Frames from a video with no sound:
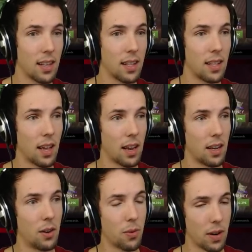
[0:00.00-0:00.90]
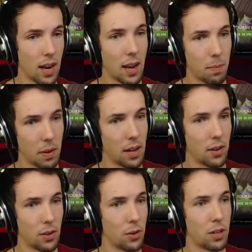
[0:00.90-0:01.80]
then you're not being
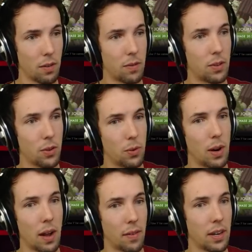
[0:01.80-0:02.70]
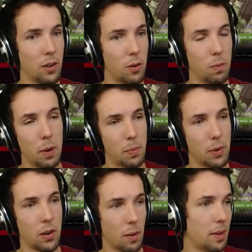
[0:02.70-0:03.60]
conducive to having new people
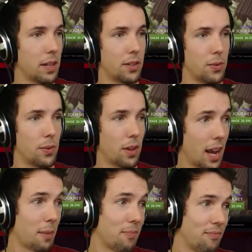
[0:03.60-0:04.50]
come into the game.